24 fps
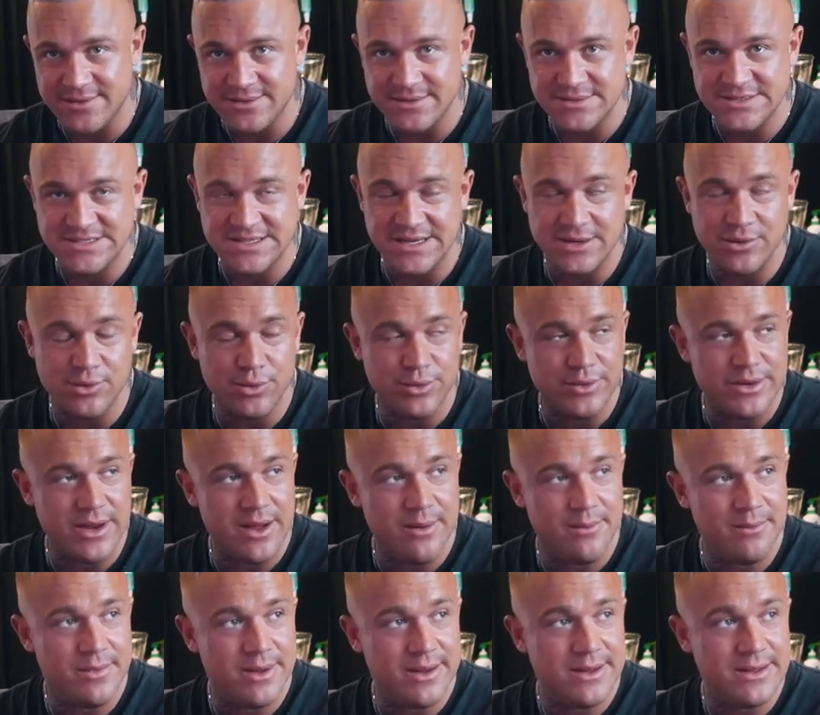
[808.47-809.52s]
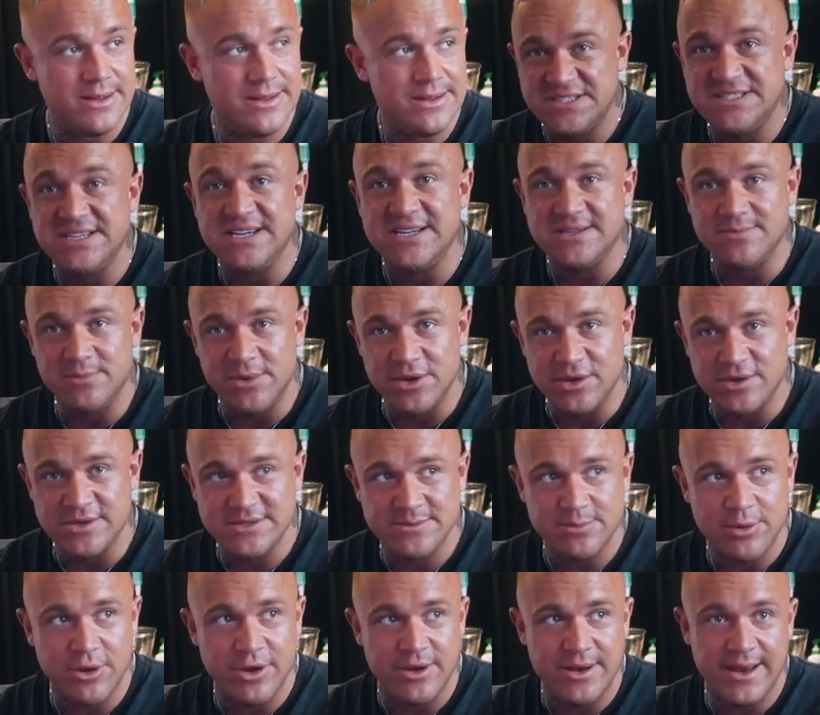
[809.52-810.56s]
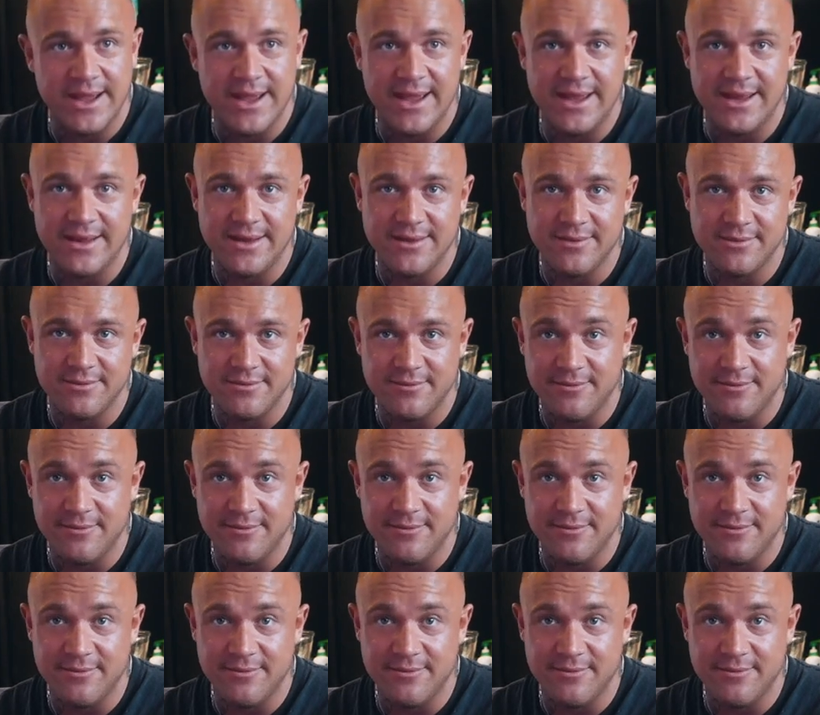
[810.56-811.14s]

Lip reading: single number, 6 meals per day,